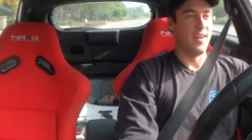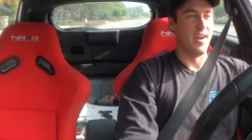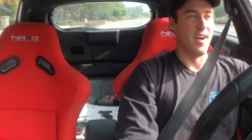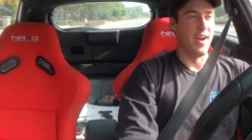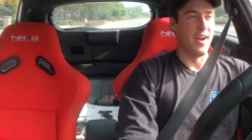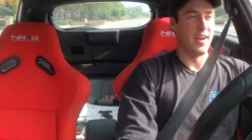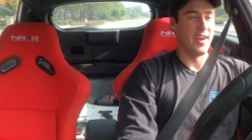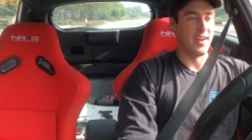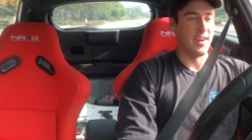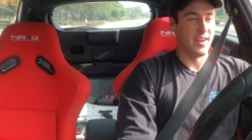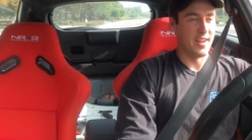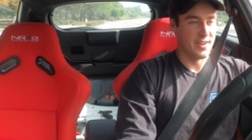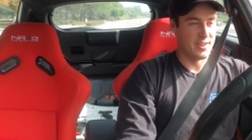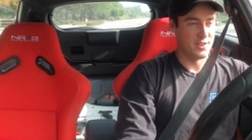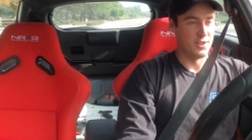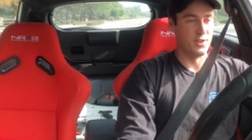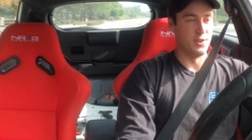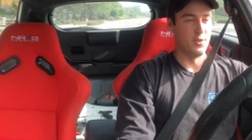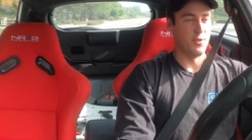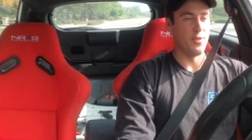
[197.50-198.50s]
All right, gonna
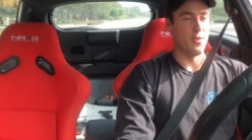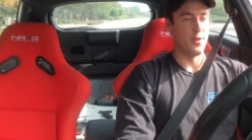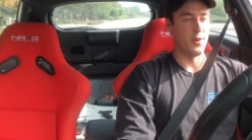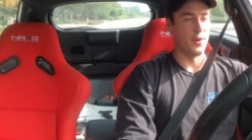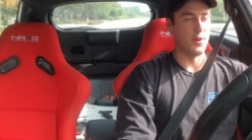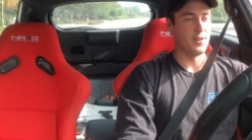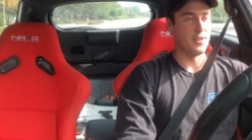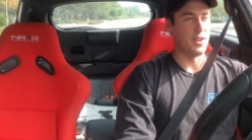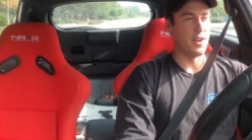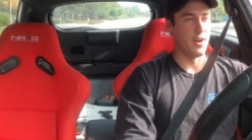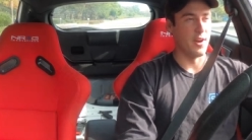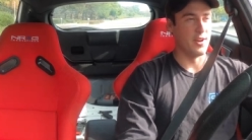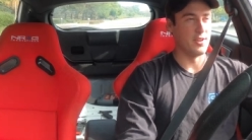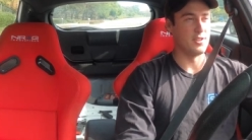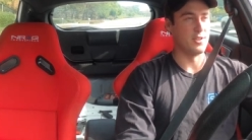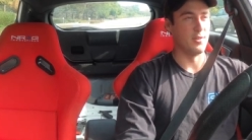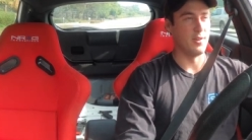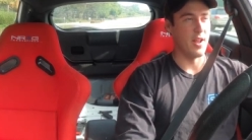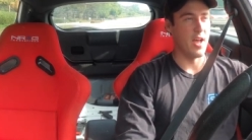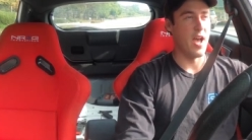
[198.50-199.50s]
get to third gear
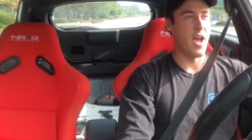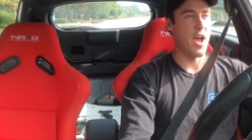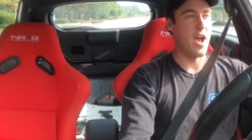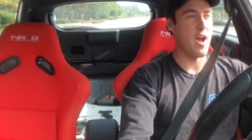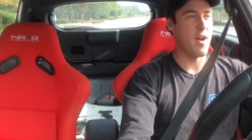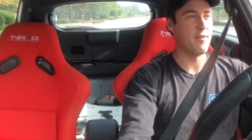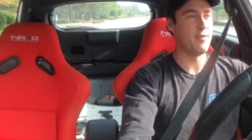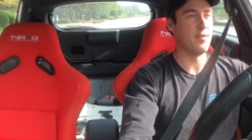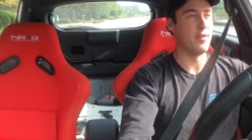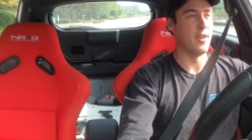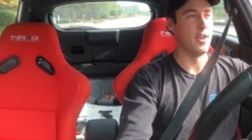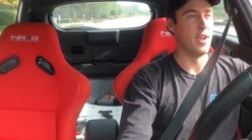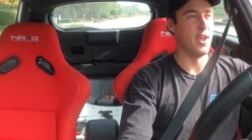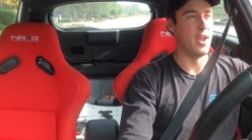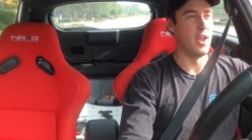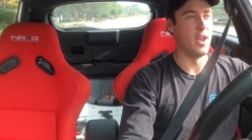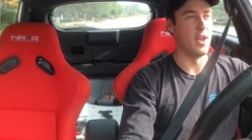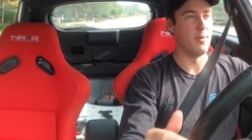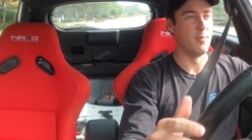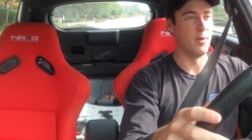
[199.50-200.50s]
at two and a half,
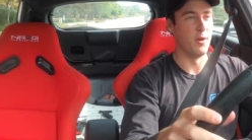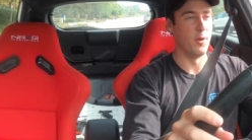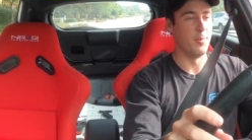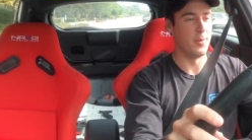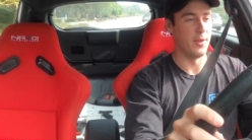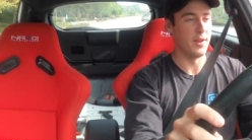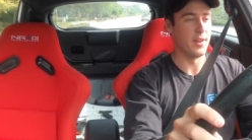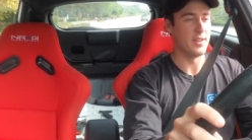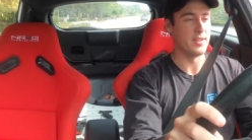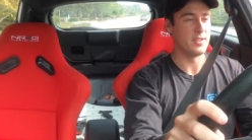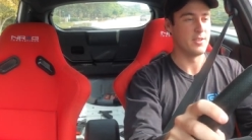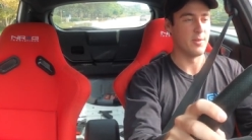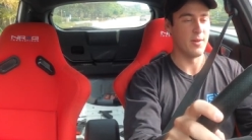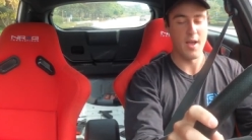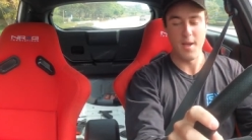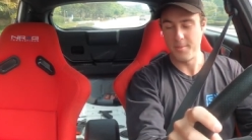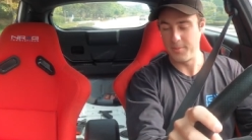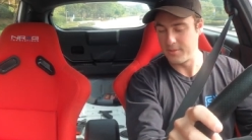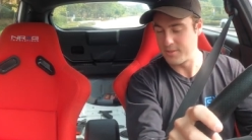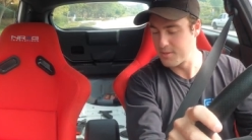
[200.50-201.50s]
and we'll pin it and see
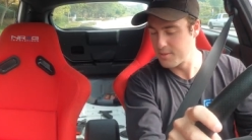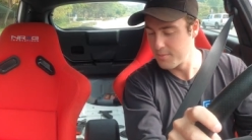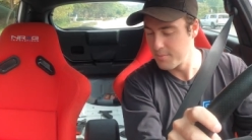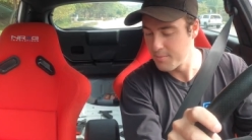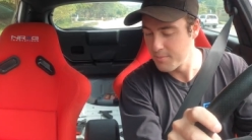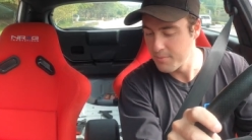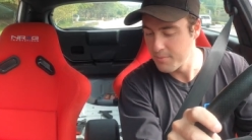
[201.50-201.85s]
what happens.